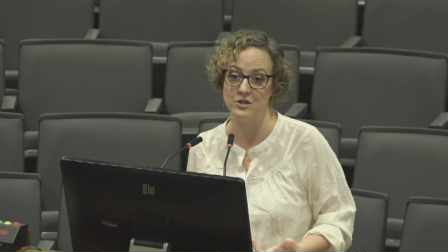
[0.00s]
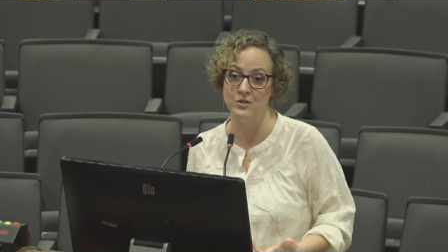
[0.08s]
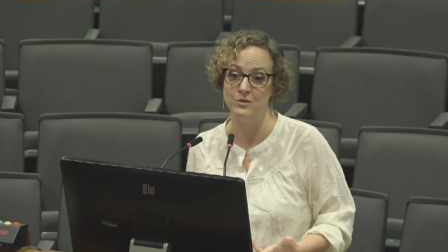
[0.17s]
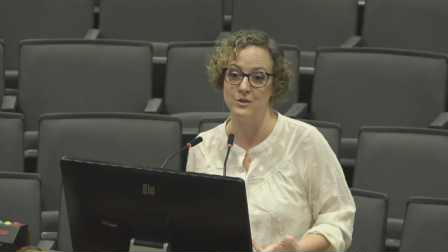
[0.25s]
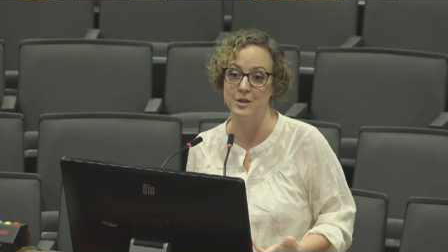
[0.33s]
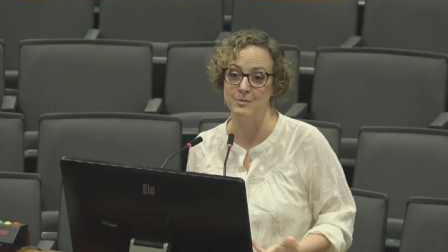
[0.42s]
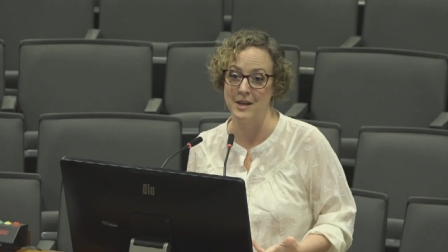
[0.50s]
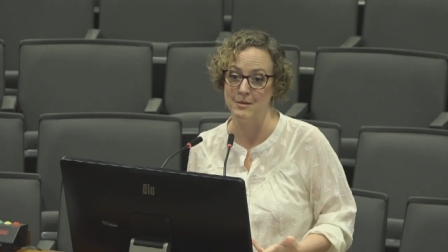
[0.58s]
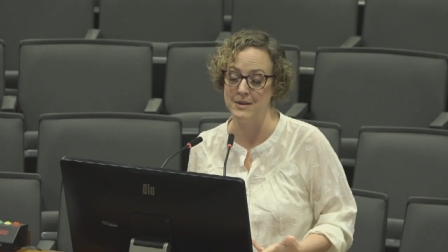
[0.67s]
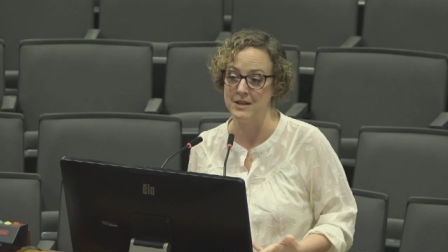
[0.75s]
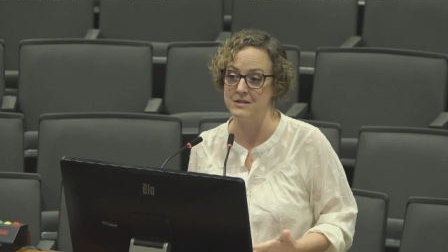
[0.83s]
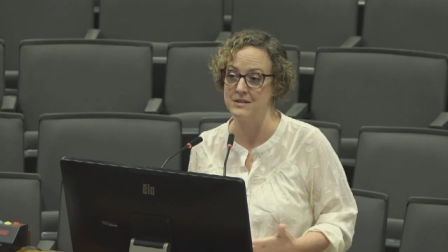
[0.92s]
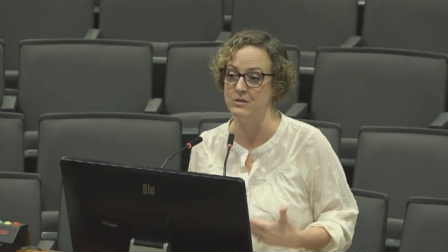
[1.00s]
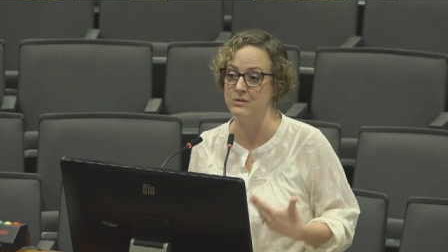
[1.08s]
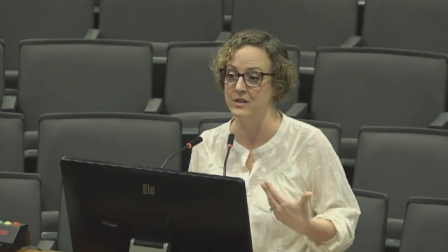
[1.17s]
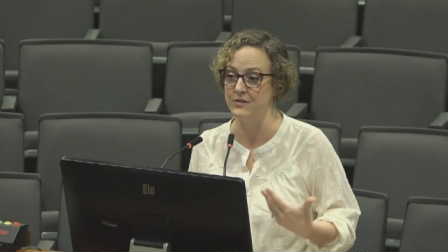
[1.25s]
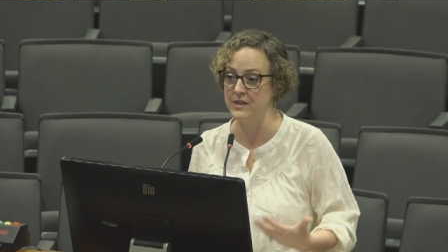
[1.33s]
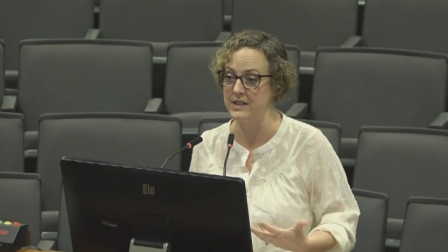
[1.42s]
to their babies, to
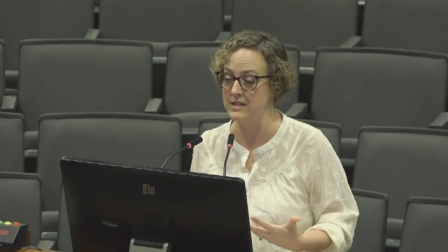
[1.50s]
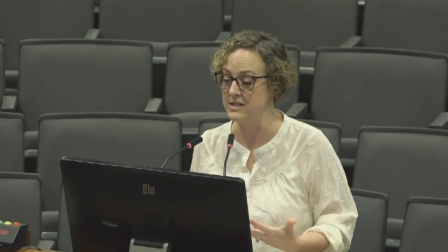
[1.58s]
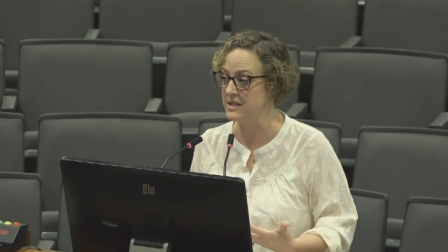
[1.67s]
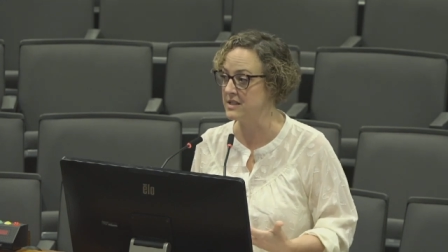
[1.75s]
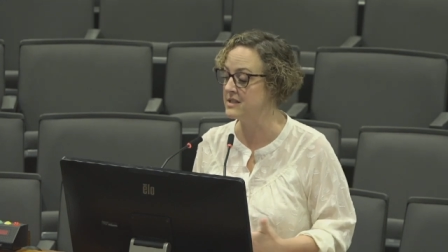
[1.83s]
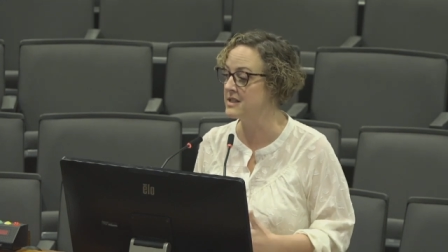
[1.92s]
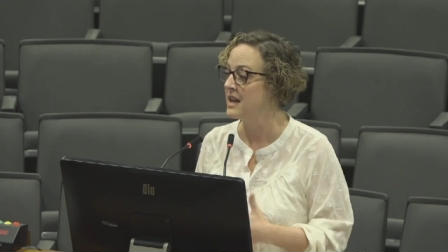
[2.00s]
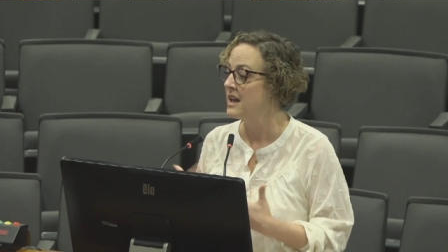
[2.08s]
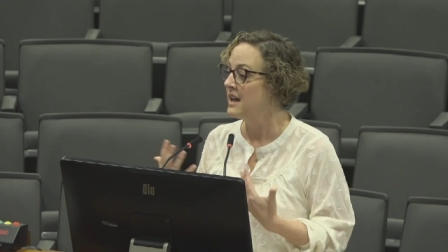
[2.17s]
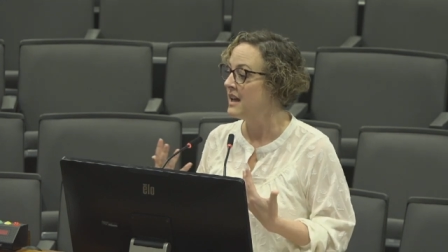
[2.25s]
their fetuses.